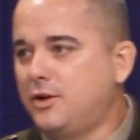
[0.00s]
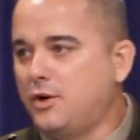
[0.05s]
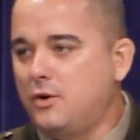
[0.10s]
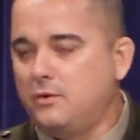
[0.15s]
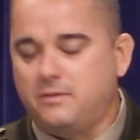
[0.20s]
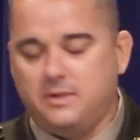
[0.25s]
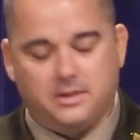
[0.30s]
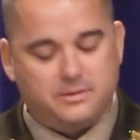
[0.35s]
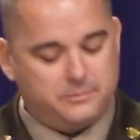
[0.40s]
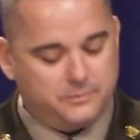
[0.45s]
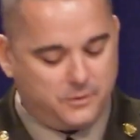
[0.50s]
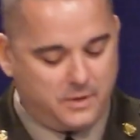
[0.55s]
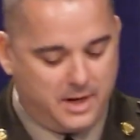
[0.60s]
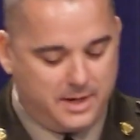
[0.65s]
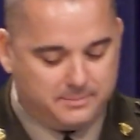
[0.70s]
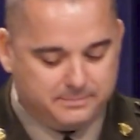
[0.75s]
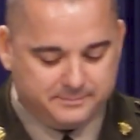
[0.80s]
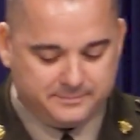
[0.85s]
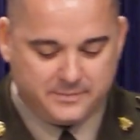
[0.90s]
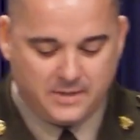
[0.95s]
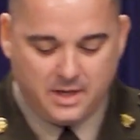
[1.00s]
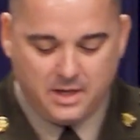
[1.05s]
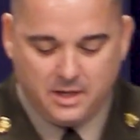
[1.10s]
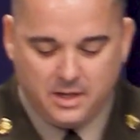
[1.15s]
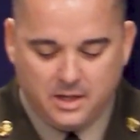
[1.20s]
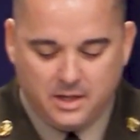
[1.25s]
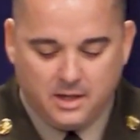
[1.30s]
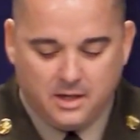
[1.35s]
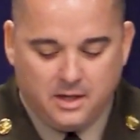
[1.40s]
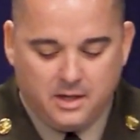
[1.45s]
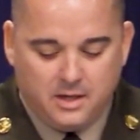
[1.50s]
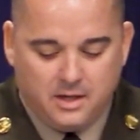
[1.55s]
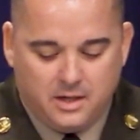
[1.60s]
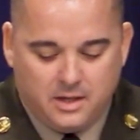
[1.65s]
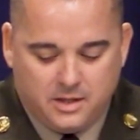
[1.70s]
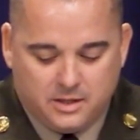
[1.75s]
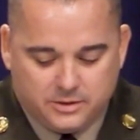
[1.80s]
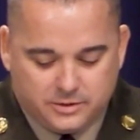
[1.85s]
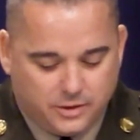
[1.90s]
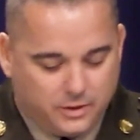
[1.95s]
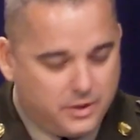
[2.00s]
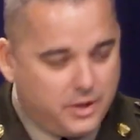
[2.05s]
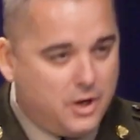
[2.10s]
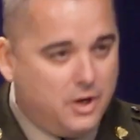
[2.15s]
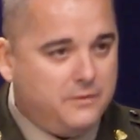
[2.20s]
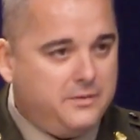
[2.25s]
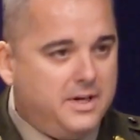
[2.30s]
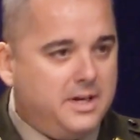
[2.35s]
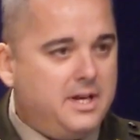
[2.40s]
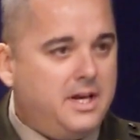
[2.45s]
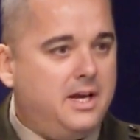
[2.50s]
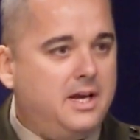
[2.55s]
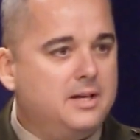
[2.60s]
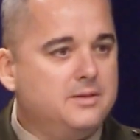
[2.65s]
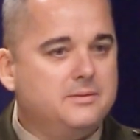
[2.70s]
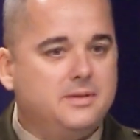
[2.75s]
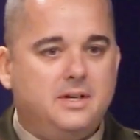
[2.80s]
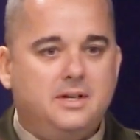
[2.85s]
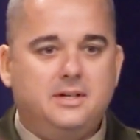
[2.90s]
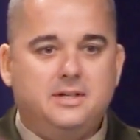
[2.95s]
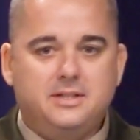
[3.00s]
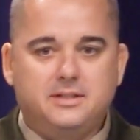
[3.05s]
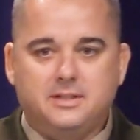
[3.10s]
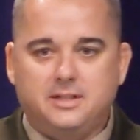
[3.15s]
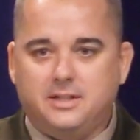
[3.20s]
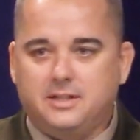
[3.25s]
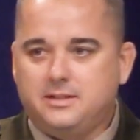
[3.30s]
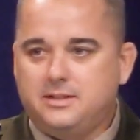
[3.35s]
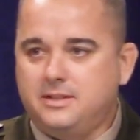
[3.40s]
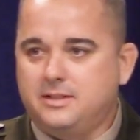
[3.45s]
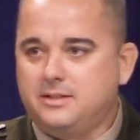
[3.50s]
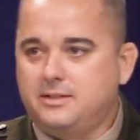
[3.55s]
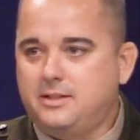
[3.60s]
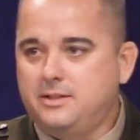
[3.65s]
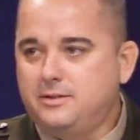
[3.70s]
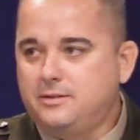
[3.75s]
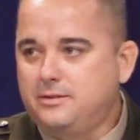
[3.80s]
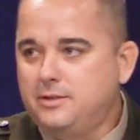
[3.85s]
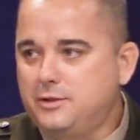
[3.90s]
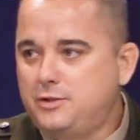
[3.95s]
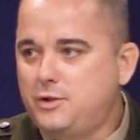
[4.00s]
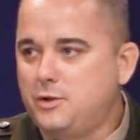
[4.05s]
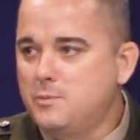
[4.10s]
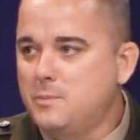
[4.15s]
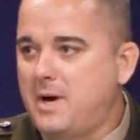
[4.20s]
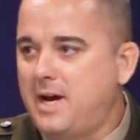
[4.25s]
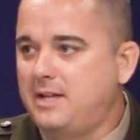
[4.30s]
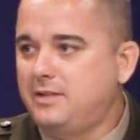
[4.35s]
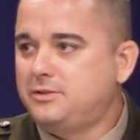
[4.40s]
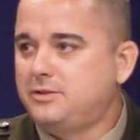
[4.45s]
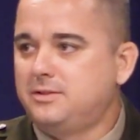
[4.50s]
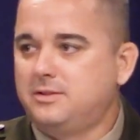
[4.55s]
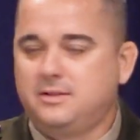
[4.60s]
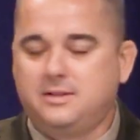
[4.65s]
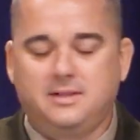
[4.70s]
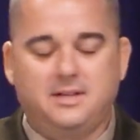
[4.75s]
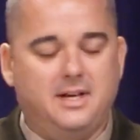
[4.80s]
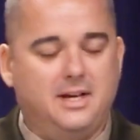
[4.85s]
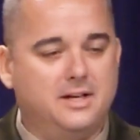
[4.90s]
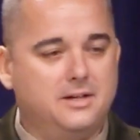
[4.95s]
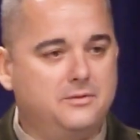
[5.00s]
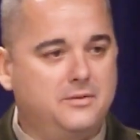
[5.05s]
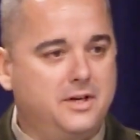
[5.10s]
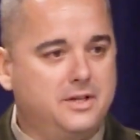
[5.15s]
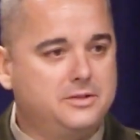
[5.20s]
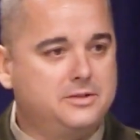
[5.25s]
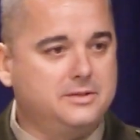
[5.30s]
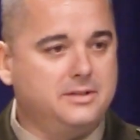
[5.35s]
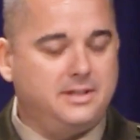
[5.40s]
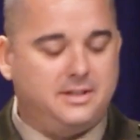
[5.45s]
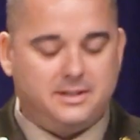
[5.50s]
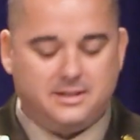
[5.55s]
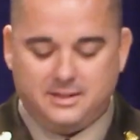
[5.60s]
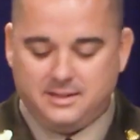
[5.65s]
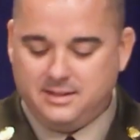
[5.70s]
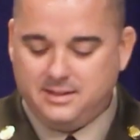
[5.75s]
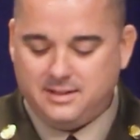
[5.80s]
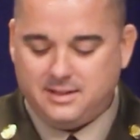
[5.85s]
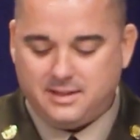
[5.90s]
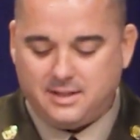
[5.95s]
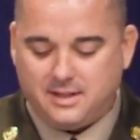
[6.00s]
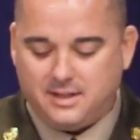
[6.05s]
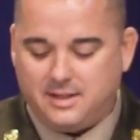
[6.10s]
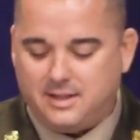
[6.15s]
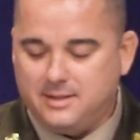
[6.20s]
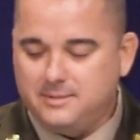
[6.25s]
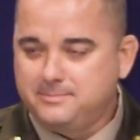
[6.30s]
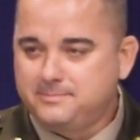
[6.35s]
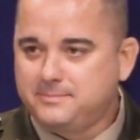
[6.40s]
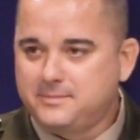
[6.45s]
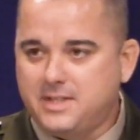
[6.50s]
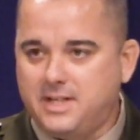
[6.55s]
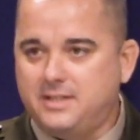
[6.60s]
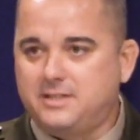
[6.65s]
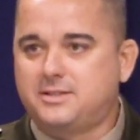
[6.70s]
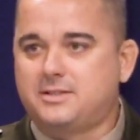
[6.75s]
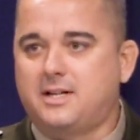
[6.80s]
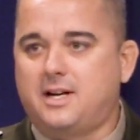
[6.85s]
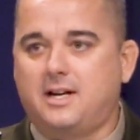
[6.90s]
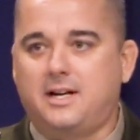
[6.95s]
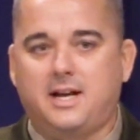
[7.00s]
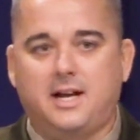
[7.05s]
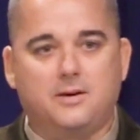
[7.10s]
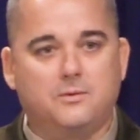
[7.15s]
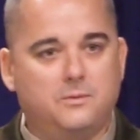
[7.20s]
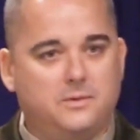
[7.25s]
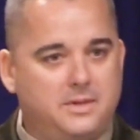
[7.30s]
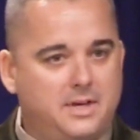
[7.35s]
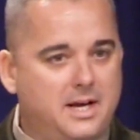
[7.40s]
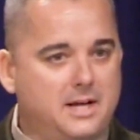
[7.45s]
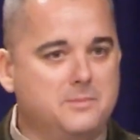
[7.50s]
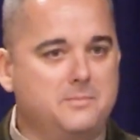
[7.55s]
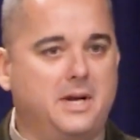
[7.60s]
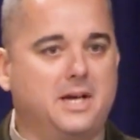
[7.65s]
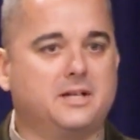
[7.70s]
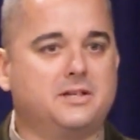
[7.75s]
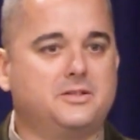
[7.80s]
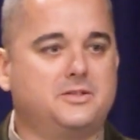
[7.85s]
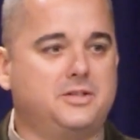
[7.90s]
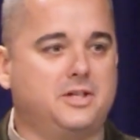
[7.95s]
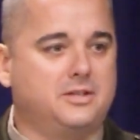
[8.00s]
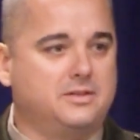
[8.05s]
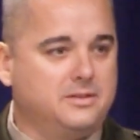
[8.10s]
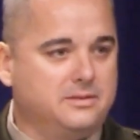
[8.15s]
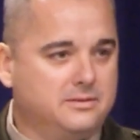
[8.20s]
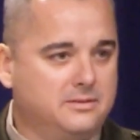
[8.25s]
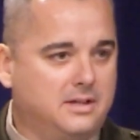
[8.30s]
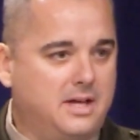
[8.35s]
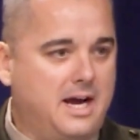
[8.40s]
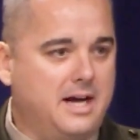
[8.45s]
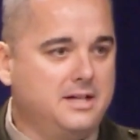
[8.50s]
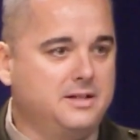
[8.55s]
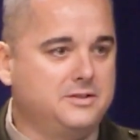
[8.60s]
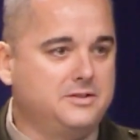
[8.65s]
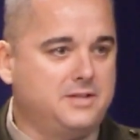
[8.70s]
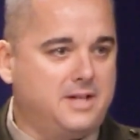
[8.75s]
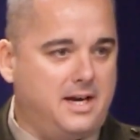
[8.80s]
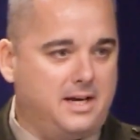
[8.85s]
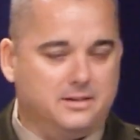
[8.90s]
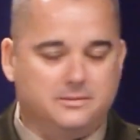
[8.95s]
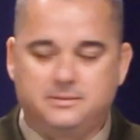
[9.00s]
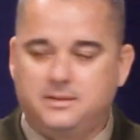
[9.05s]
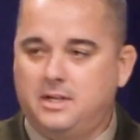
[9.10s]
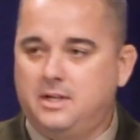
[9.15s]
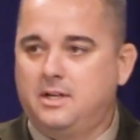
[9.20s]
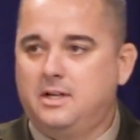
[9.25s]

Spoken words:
COVID, right? So COVID hit the two mice, and eventually they decided, hey, they had to make a decision. Line in the sand.